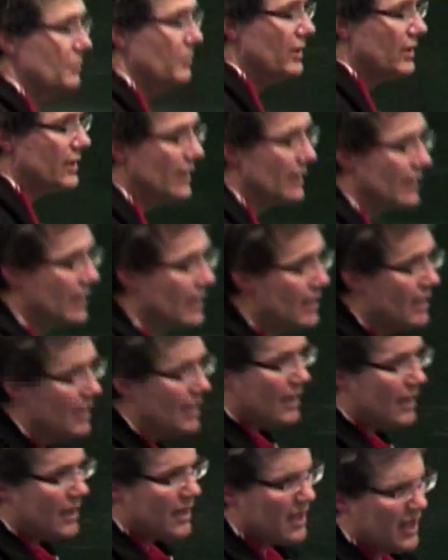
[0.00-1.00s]
just wasn't working.
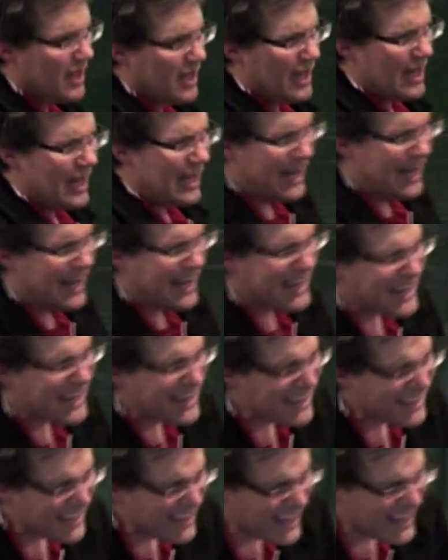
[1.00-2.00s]

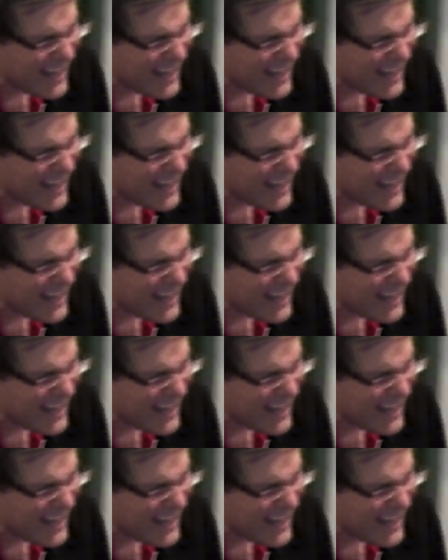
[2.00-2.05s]
Uh,